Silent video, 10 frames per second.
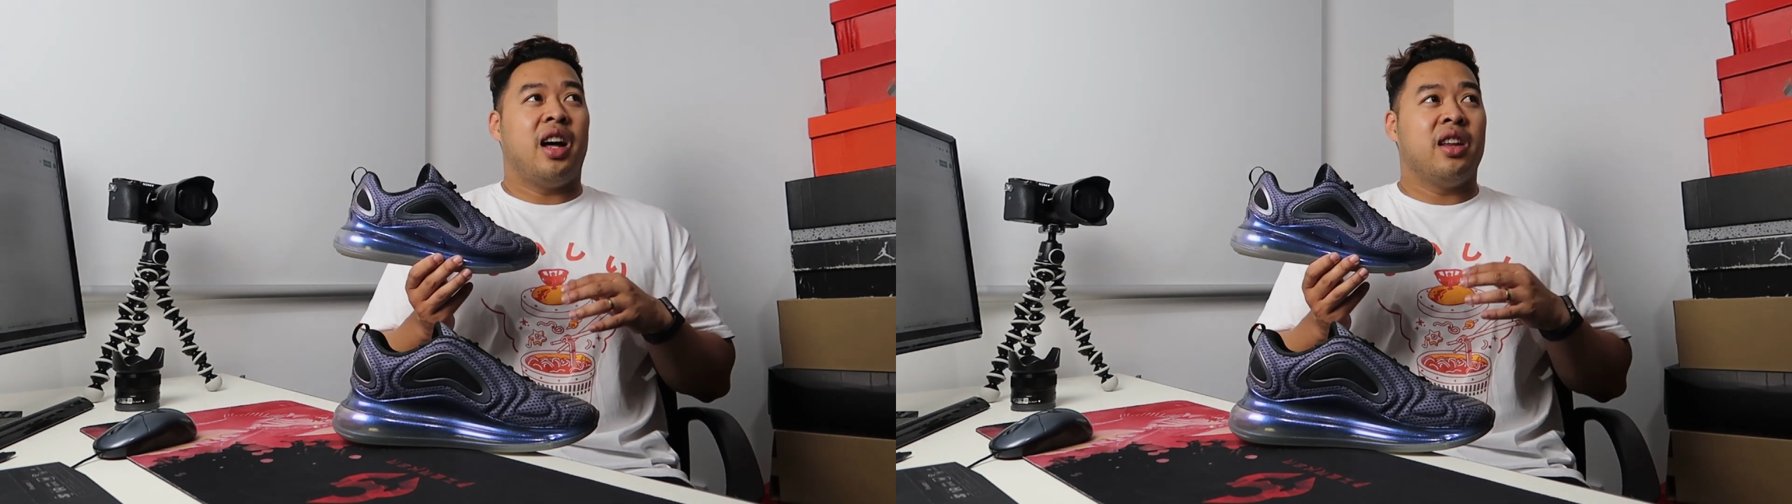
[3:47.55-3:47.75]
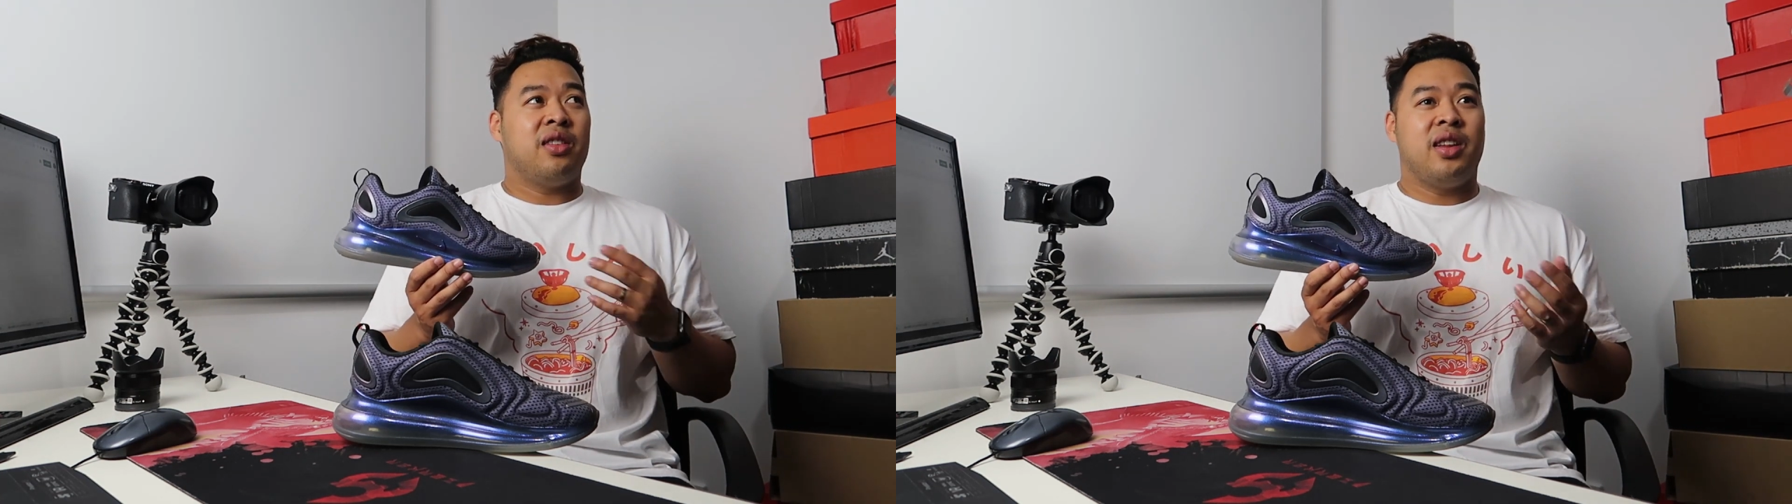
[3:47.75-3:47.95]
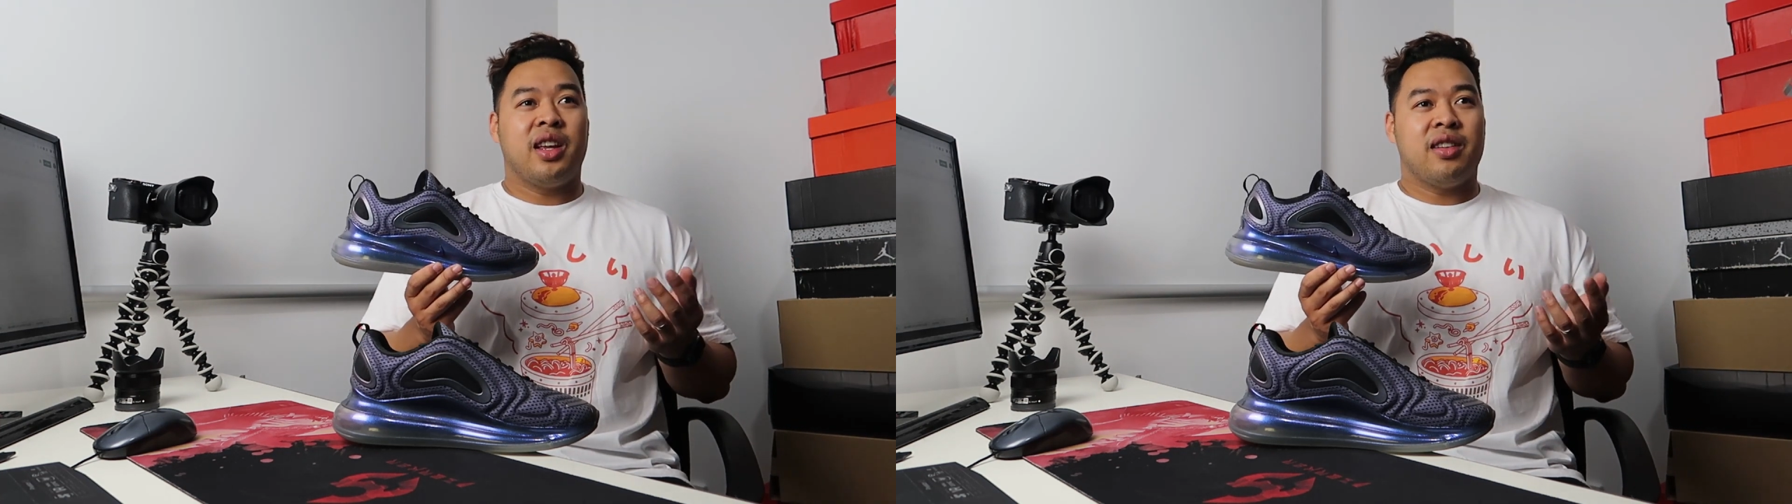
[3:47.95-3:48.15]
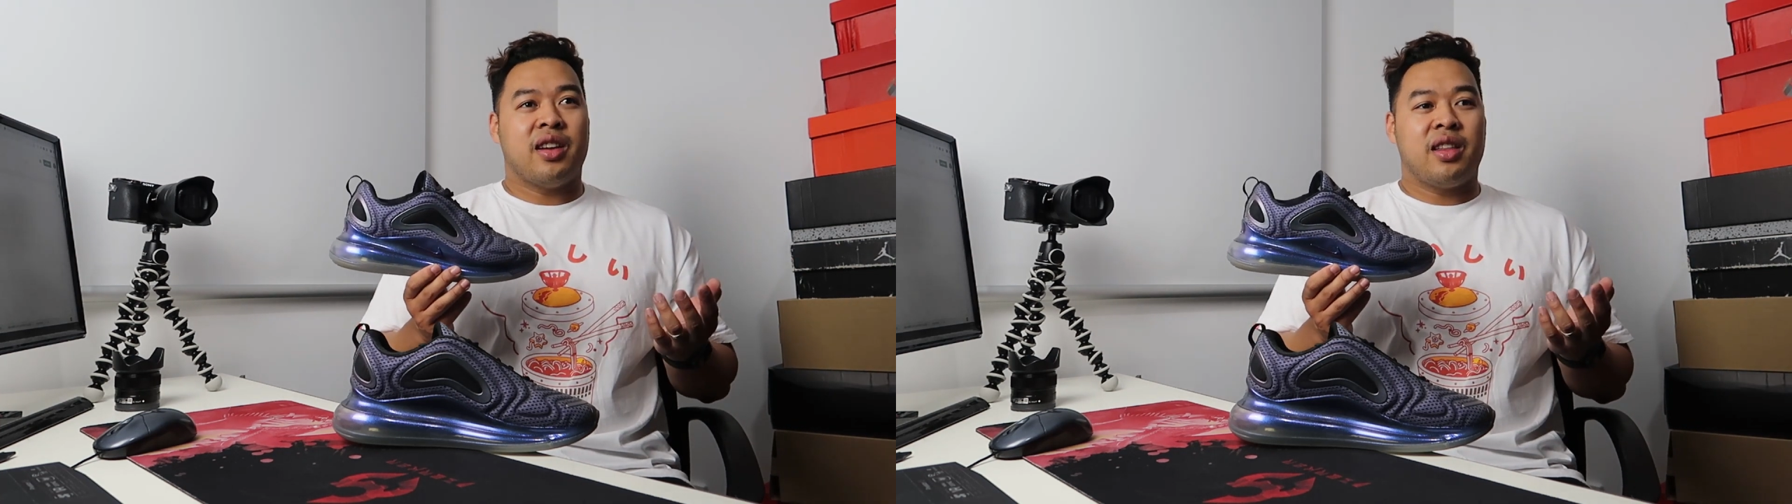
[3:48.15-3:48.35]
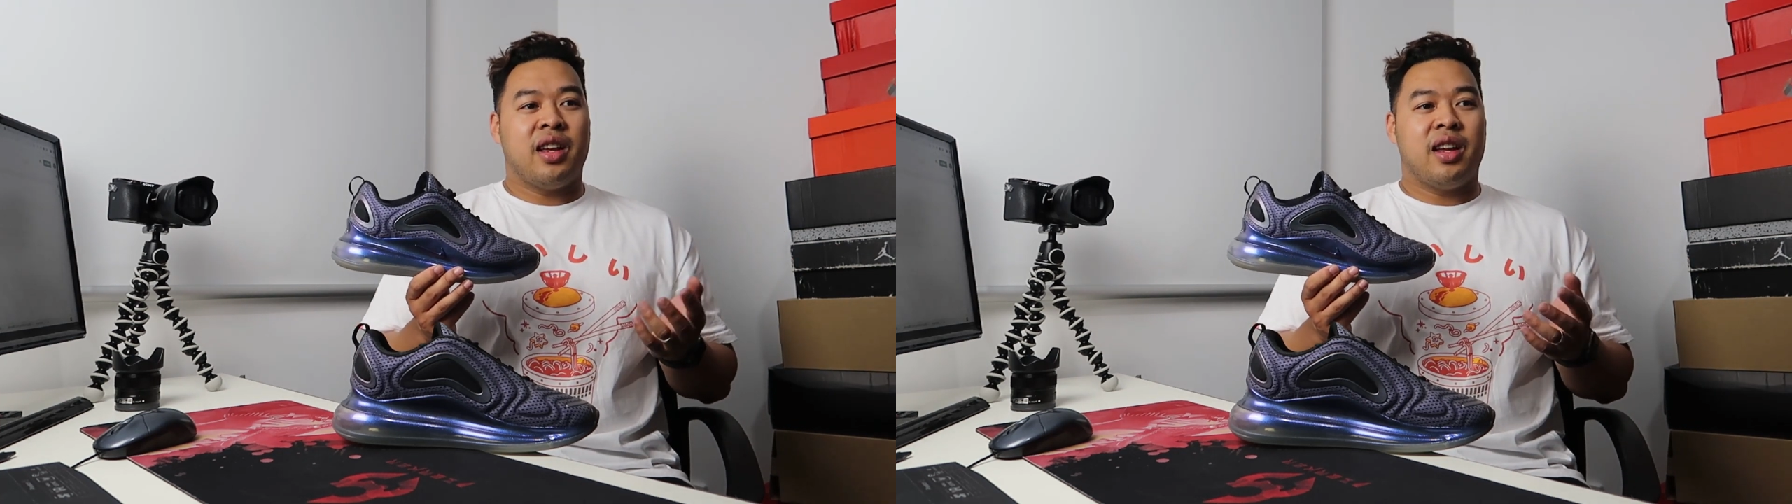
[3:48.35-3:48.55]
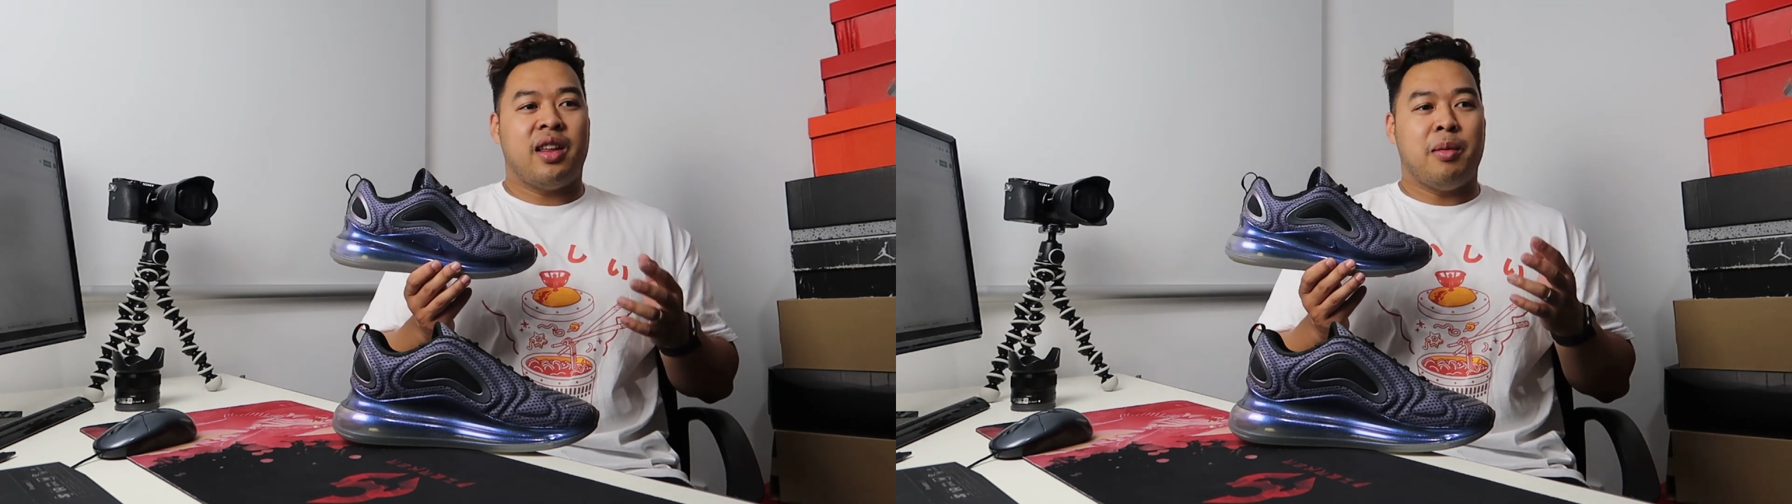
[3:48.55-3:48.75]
other sneakers out there,